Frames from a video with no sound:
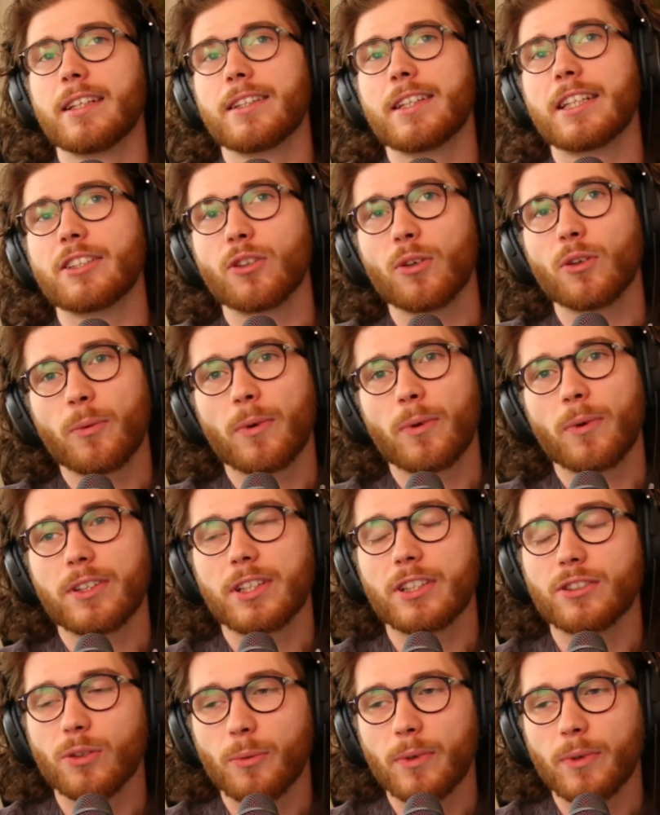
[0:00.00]

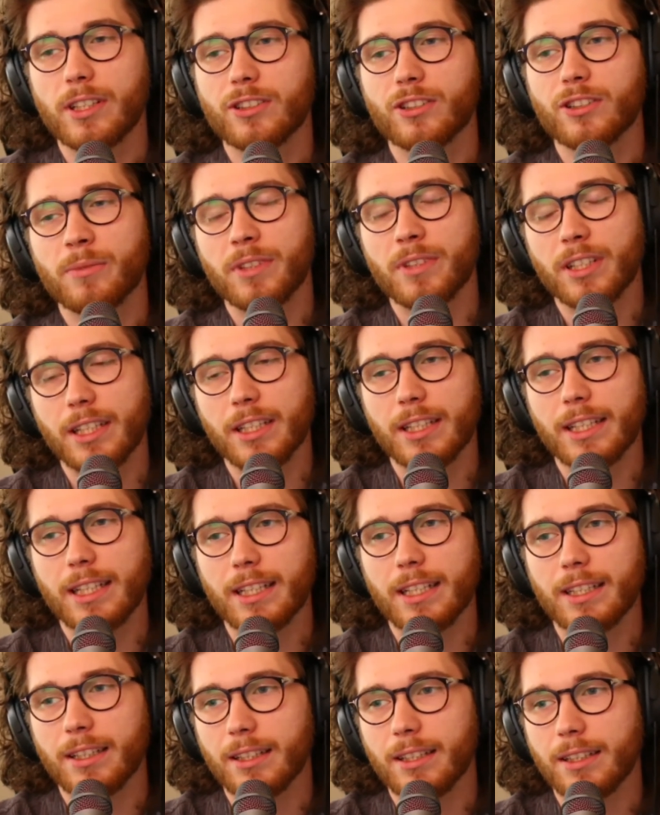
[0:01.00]
always something
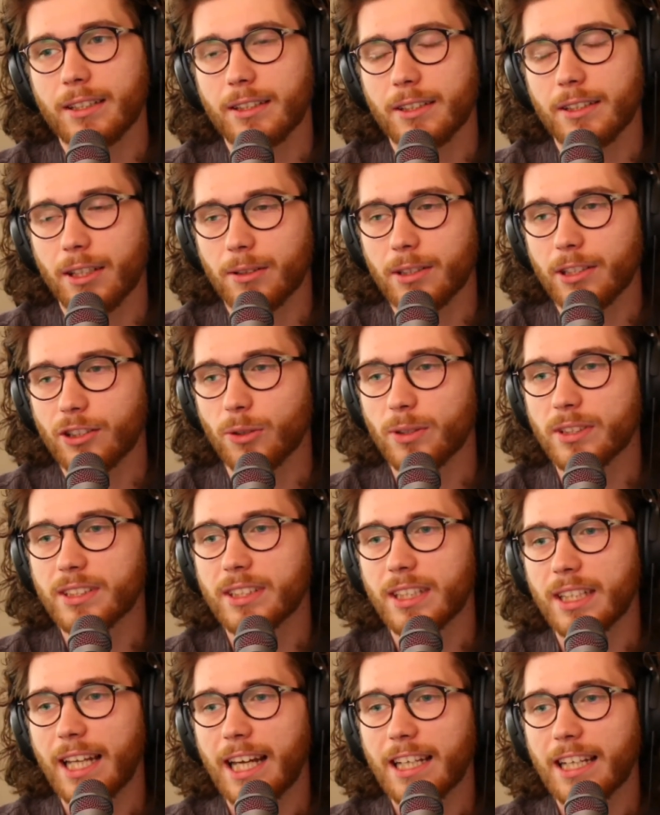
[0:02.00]
it's always
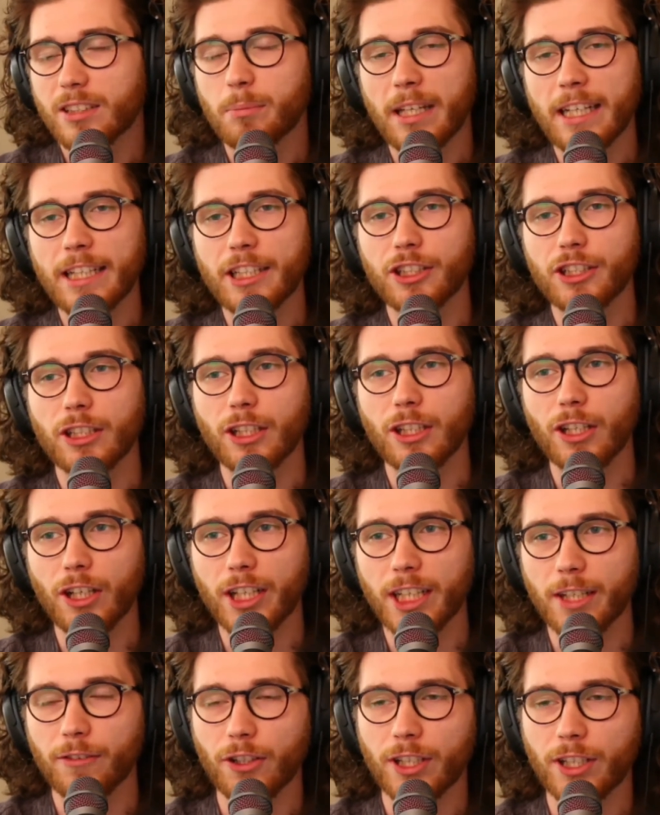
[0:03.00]
the last place you
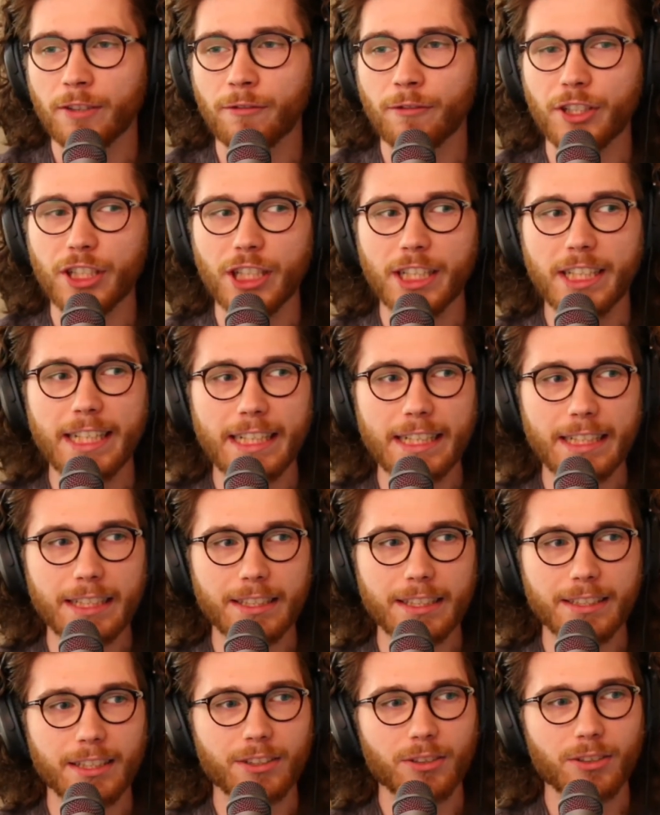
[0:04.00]
look if you're looking for your
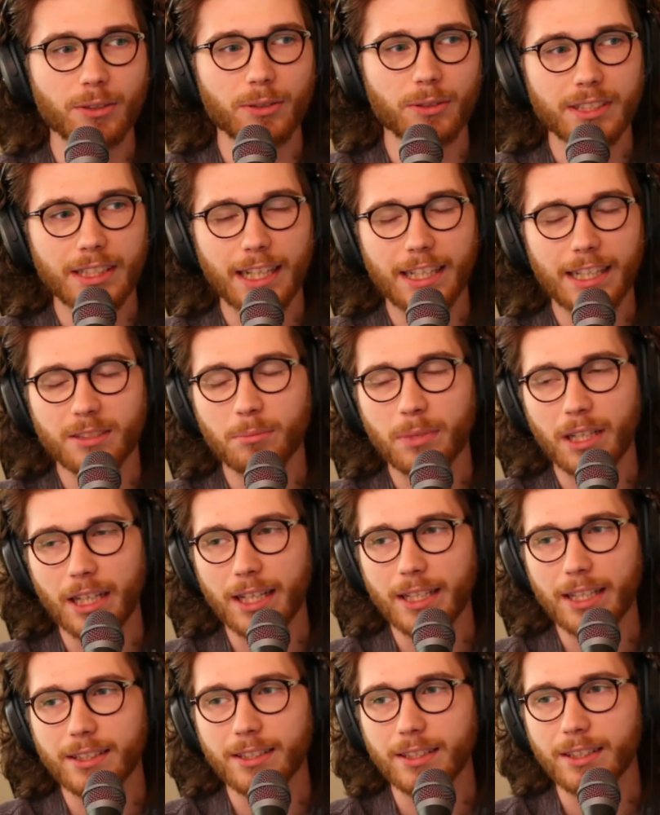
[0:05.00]
keys, and it's always the last
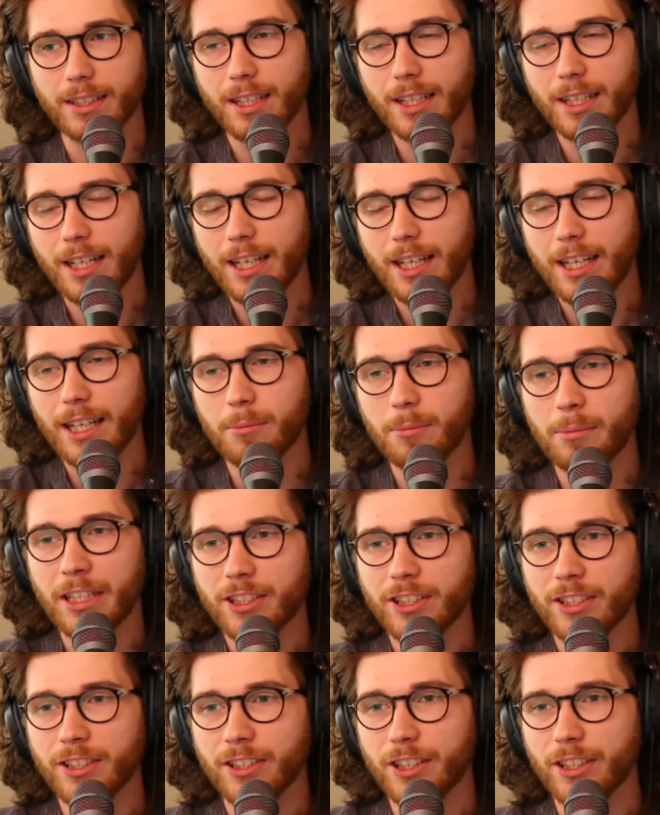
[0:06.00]
place. And he
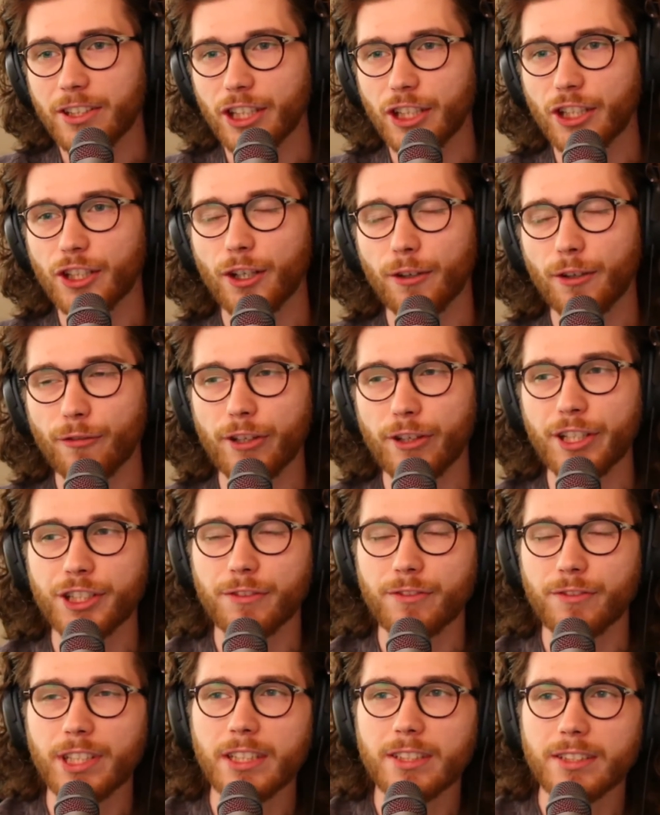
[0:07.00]
mentioned that the coverage
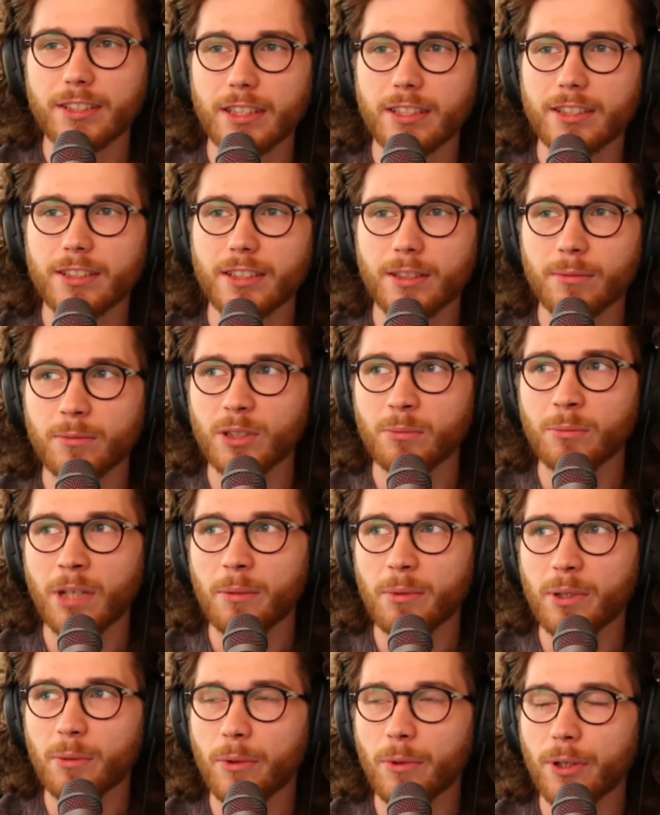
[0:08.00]
of these systems
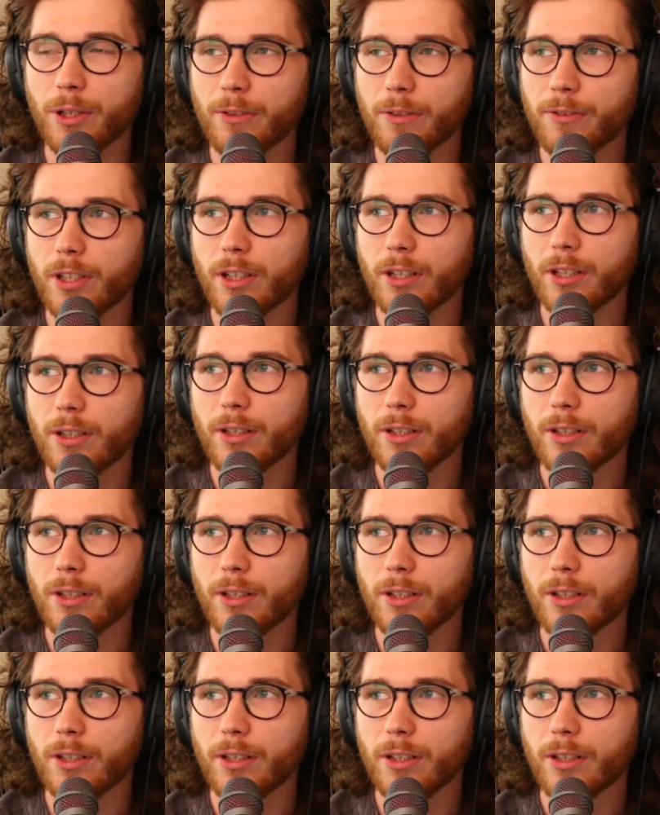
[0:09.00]
may be one of the